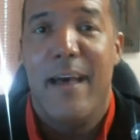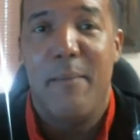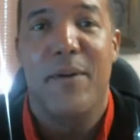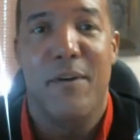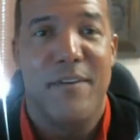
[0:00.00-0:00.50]

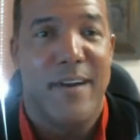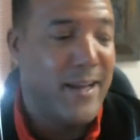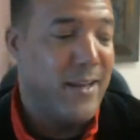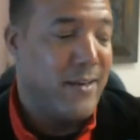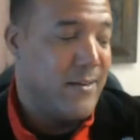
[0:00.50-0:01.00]
happen
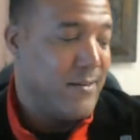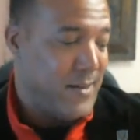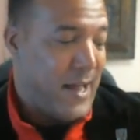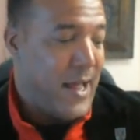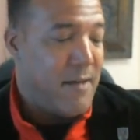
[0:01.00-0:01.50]
overnight, and
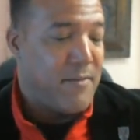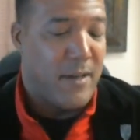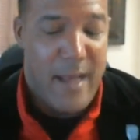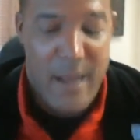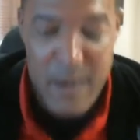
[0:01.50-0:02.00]
I have a
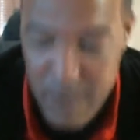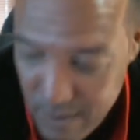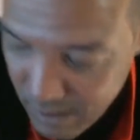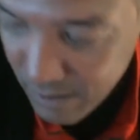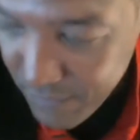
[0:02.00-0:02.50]
lot
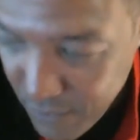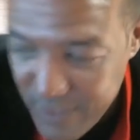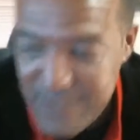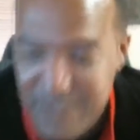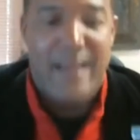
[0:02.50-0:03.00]
of
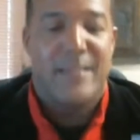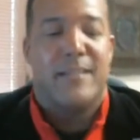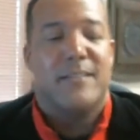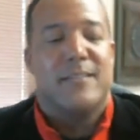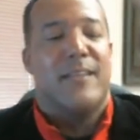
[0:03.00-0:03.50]
Kris
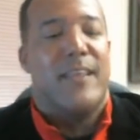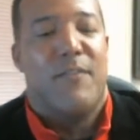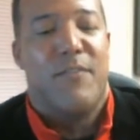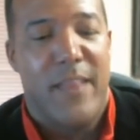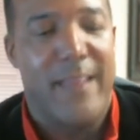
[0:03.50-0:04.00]
Haskins to
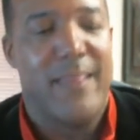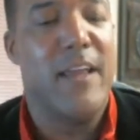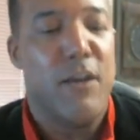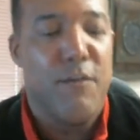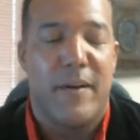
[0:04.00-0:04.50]
thank for that.
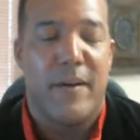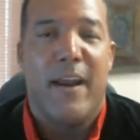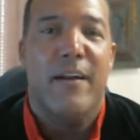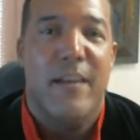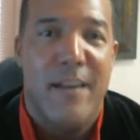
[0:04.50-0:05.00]
Thank you for
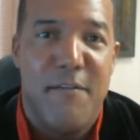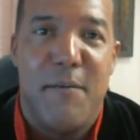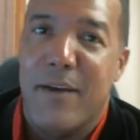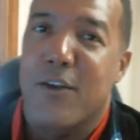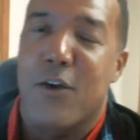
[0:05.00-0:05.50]
caring enough
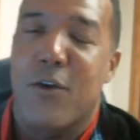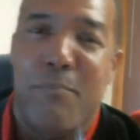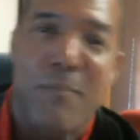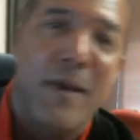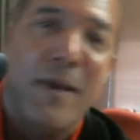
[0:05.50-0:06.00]
about
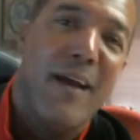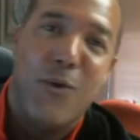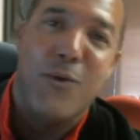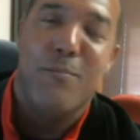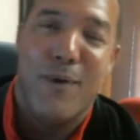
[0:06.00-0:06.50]
your
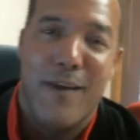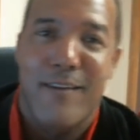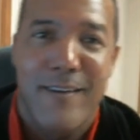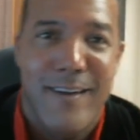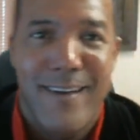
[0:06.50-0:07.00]
older
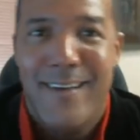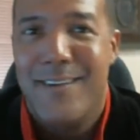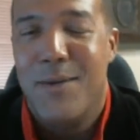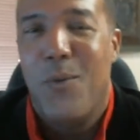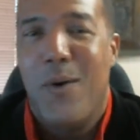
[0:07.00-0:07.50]
brother
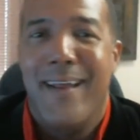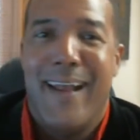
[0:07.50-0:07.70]
to want to